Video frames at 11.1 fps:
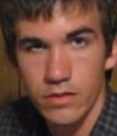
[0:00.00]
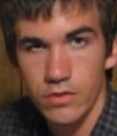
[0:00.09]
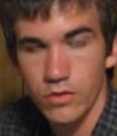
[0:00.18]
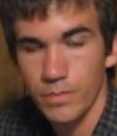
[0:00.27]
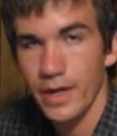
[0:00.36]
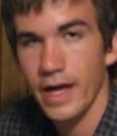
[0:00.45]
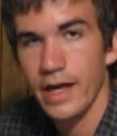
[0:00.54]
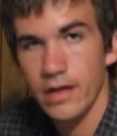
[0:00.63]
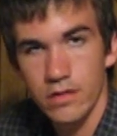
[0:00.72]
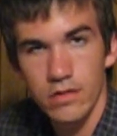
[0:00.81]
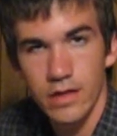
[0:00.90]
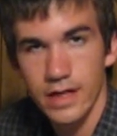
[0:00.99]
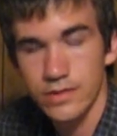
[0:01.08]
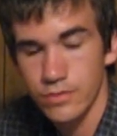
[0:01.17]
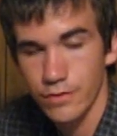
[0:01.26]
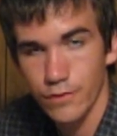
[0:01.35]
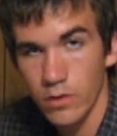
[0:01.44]
You'll pay a little
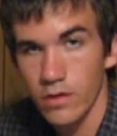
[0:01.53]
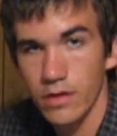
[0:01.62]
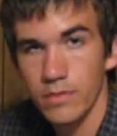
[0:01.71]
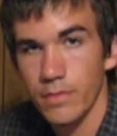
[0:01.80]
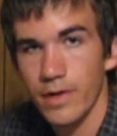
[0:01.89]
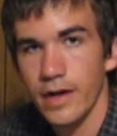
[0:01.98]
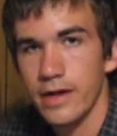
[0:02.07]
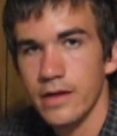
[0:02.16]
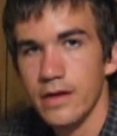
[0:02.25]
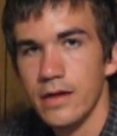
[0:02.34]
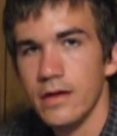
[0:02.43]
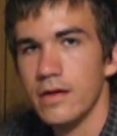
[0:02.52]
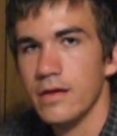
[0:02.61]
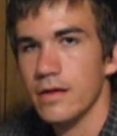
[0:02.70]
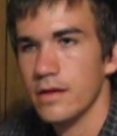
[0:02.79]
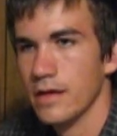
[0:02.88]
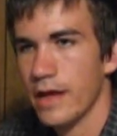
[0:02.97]
extra for it, but
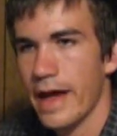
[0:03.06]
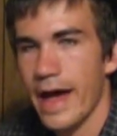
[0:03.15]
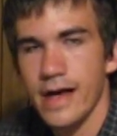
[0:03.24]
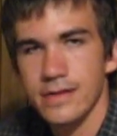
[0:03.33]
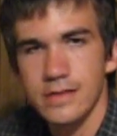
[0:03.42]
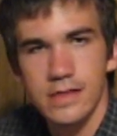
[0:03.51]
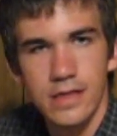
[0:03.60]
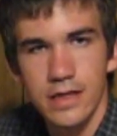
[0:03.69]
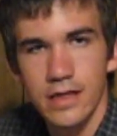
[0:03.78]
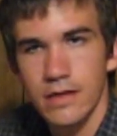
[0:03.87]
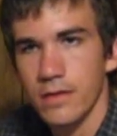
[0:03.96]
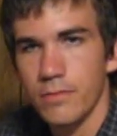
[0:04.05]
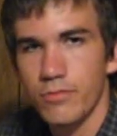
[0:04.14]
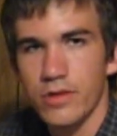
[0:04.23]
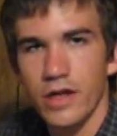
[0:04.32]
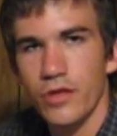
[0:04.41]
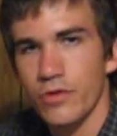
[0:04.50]
it has the
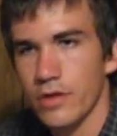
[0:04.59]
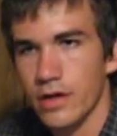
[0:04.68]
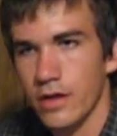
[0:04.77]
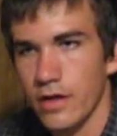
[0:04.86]
plethora